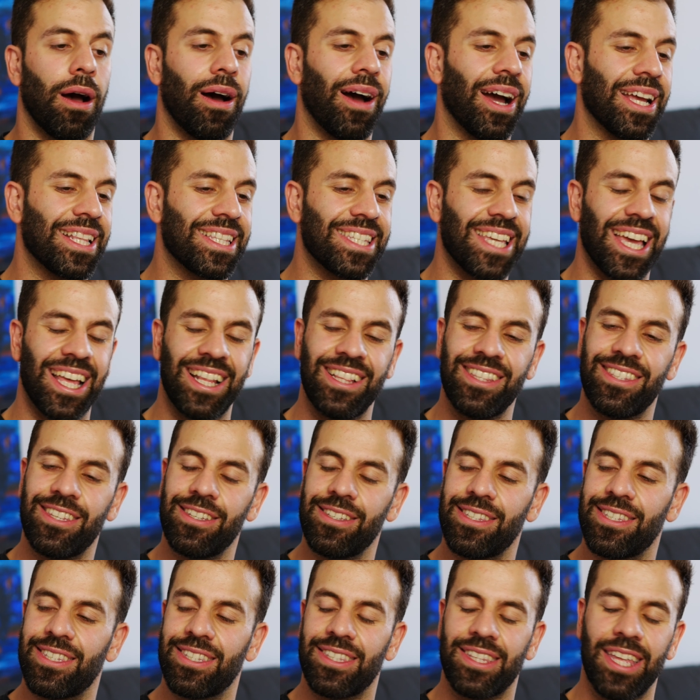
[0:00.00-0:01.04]
I tend
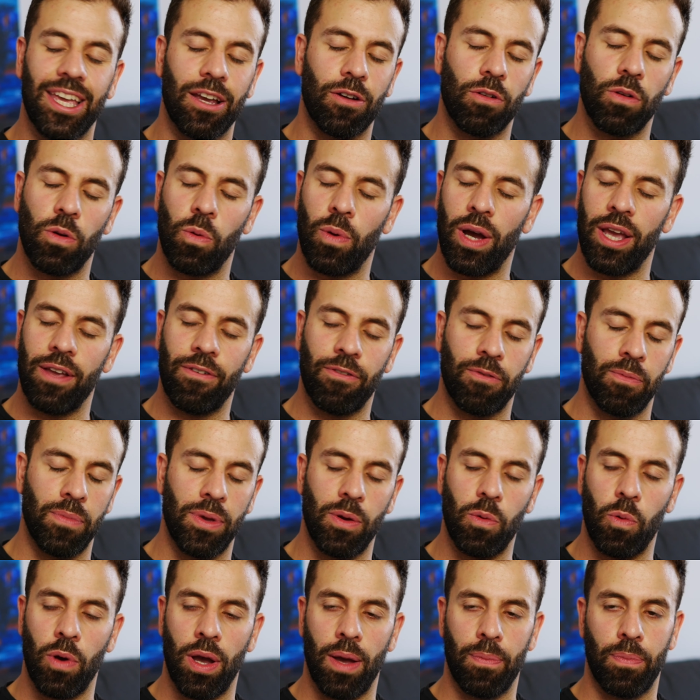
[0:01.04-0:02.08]
to steer away from
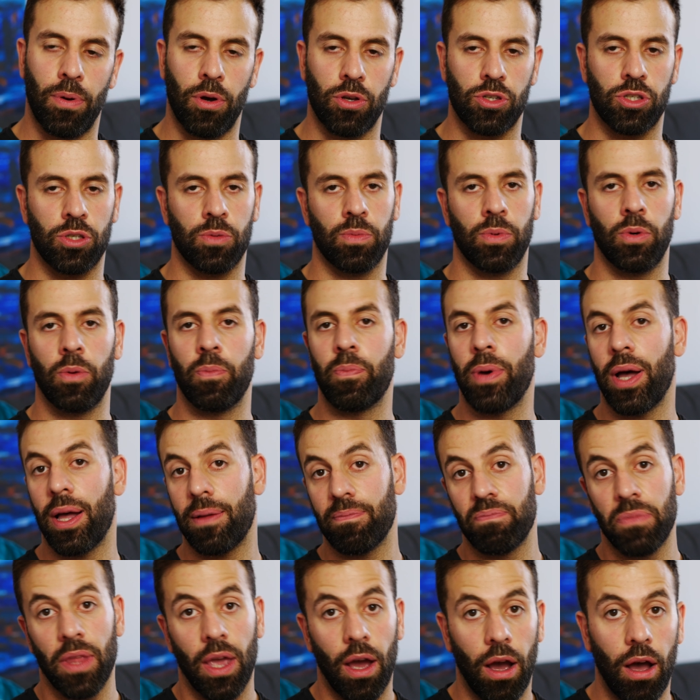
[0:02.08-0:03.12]
it where possible.
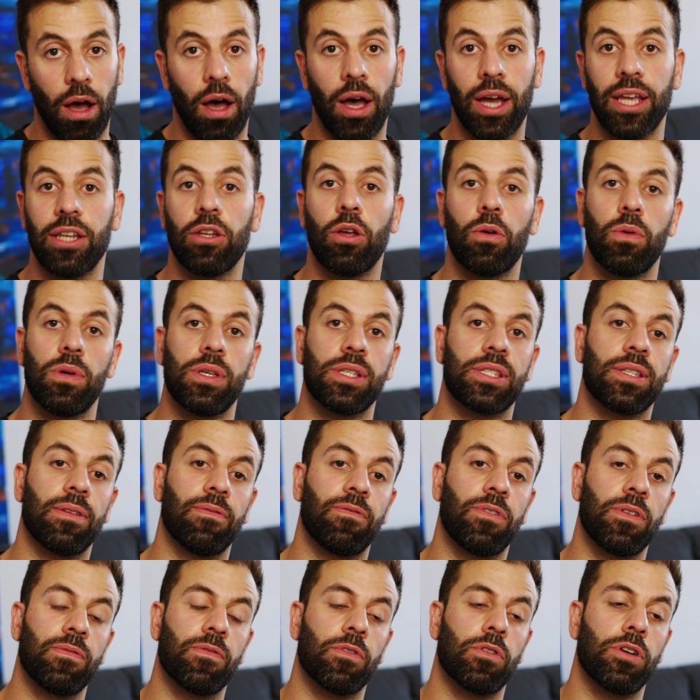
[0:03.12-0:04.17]
But I noticed
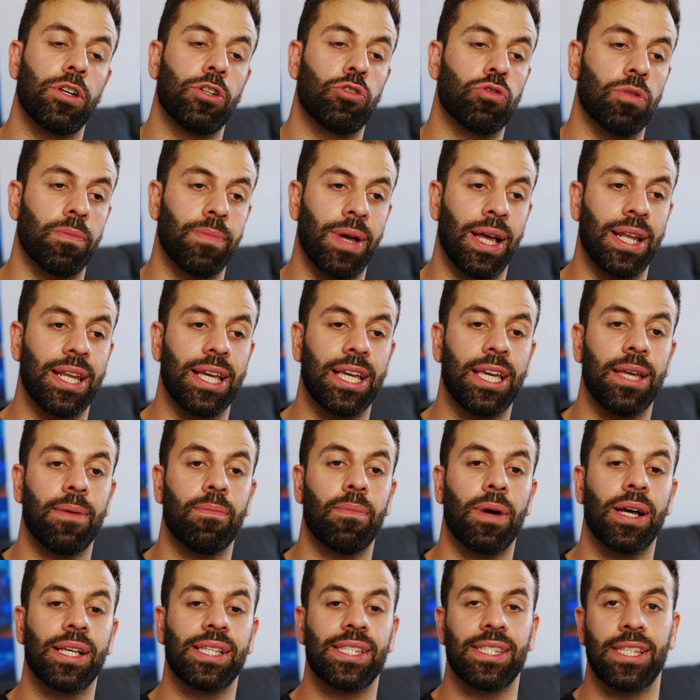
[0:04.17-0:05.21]
something very dramatic in
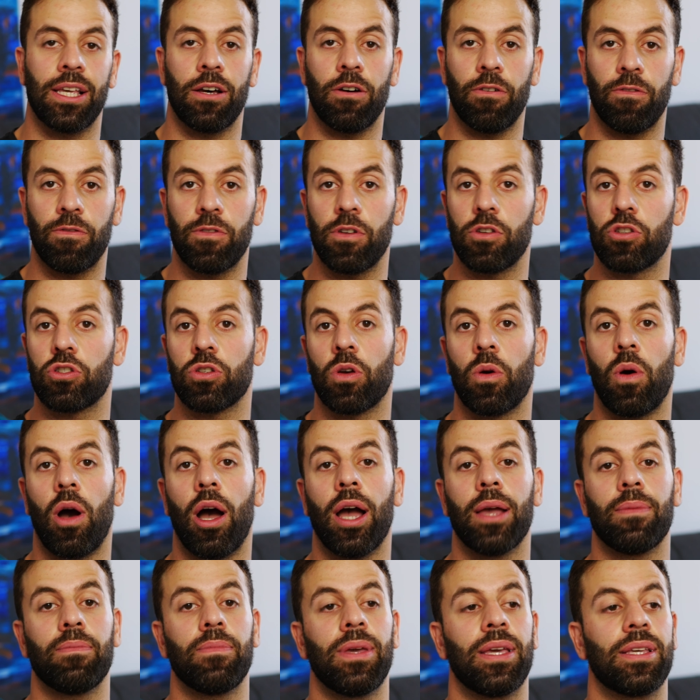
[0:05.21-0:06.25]
myself, so
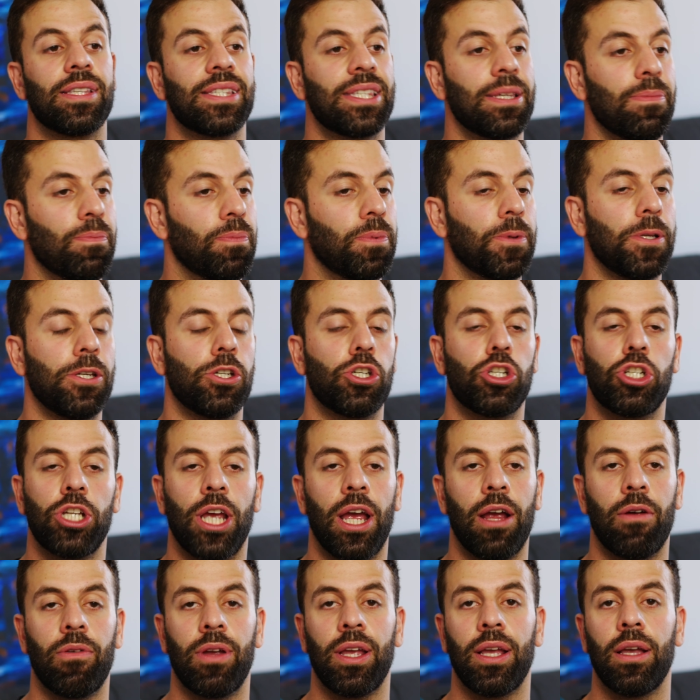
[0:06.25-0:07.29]
I'm simply
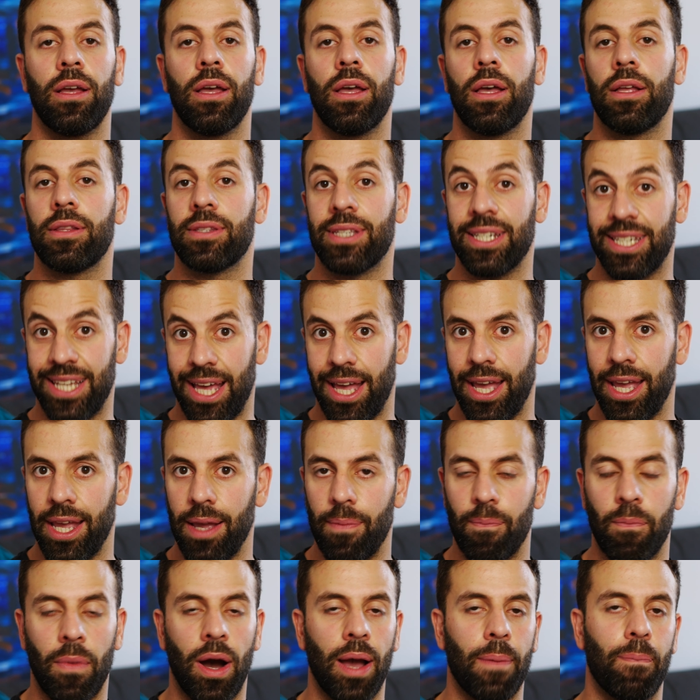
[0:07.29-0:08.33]
sharing today
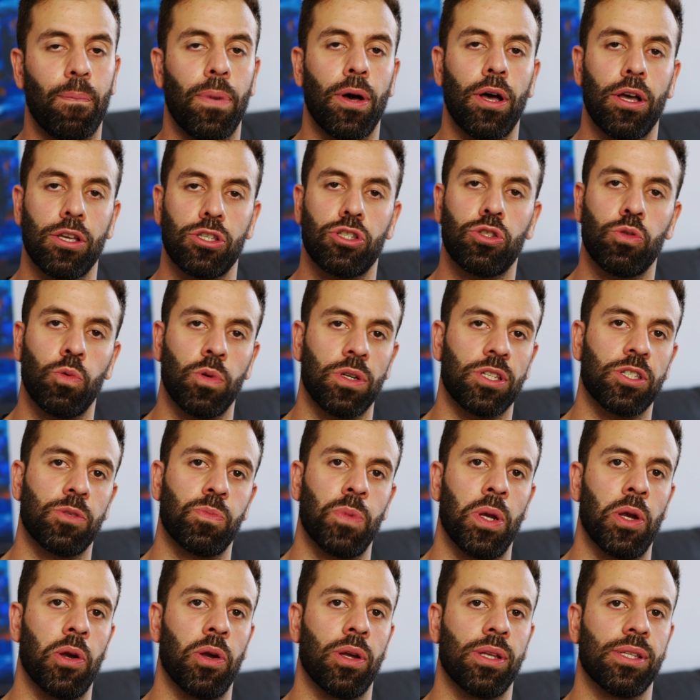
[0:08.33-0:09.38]
my personal
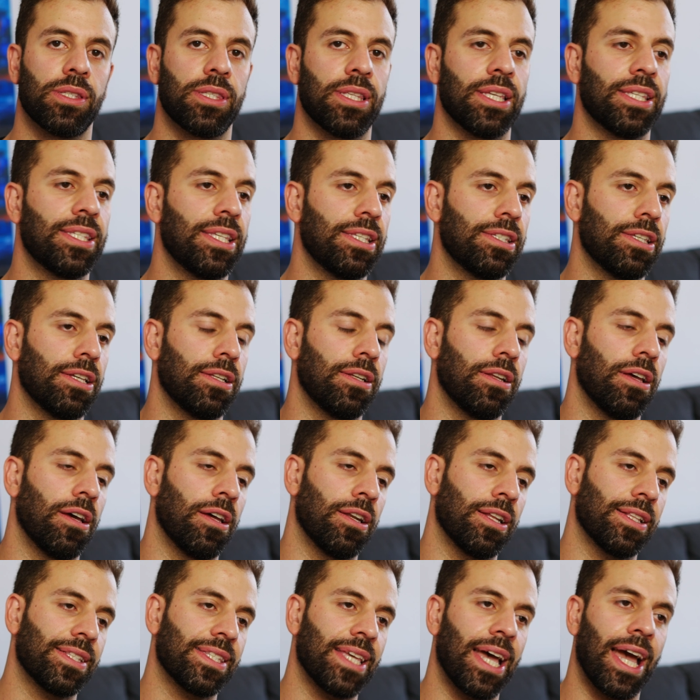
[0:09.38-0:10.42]
experience. This isn't
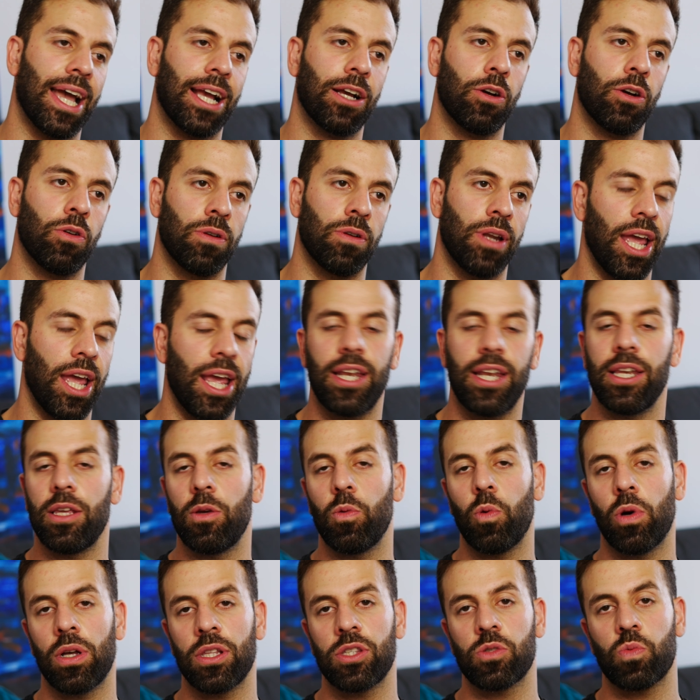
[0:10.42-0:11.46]
an attack on
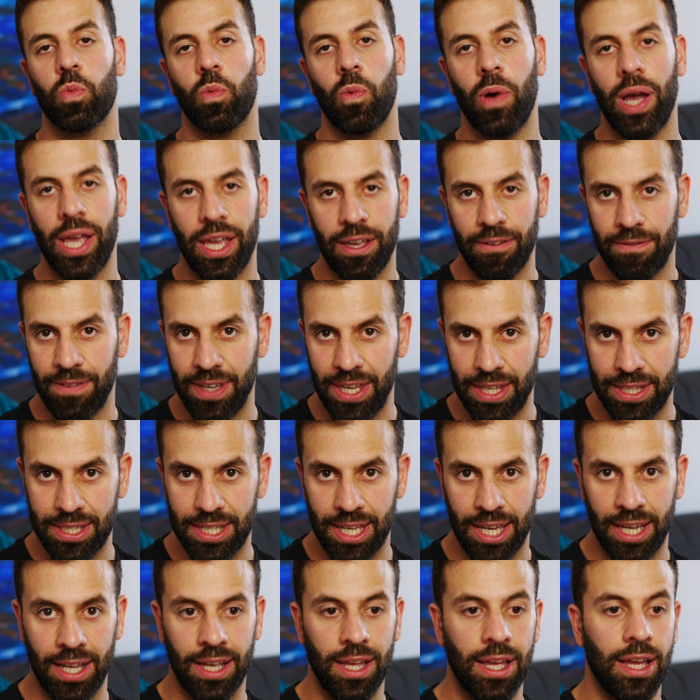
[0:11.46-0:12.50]
anyone's way of
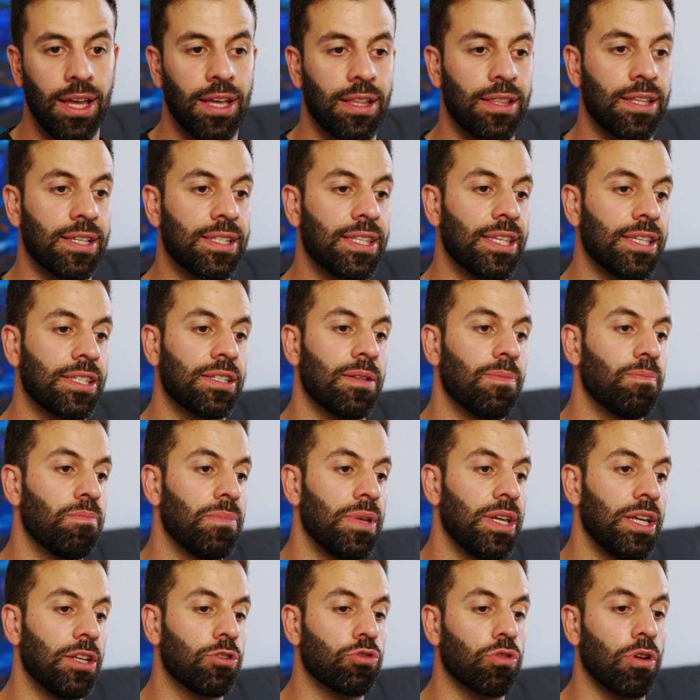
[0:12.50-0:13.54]
eating, this isn't
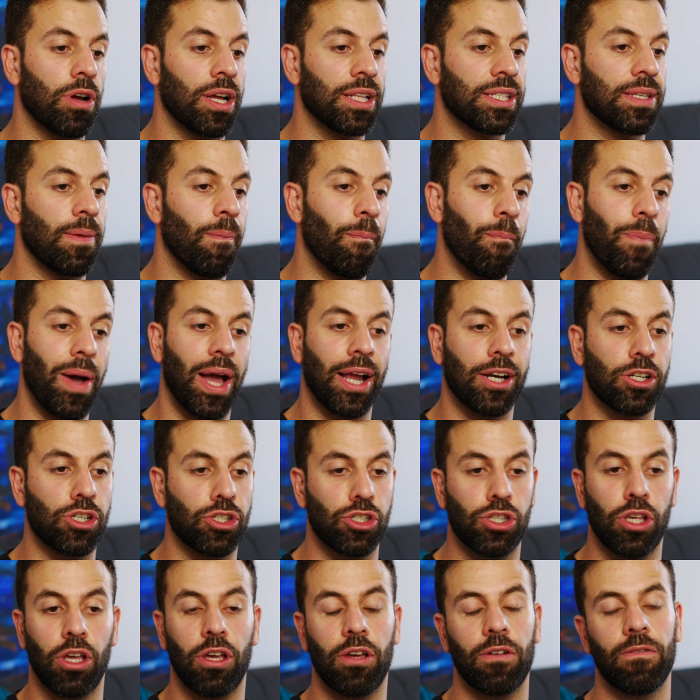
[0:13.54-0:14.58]
me trying to bash
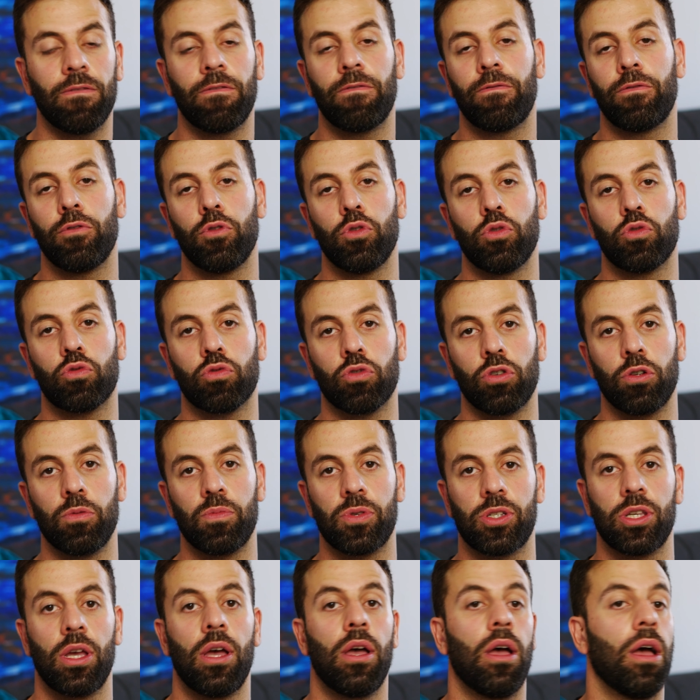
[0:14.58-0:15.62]
certain food
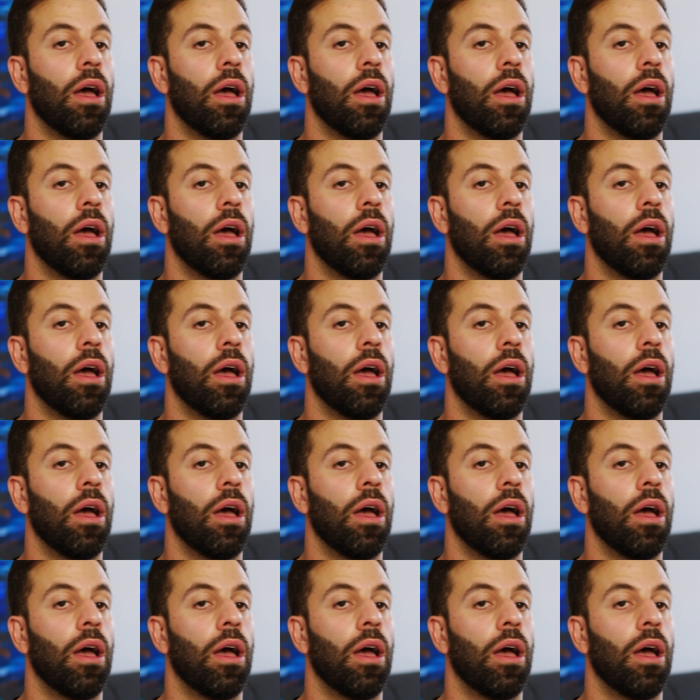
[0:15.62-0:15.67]
groups.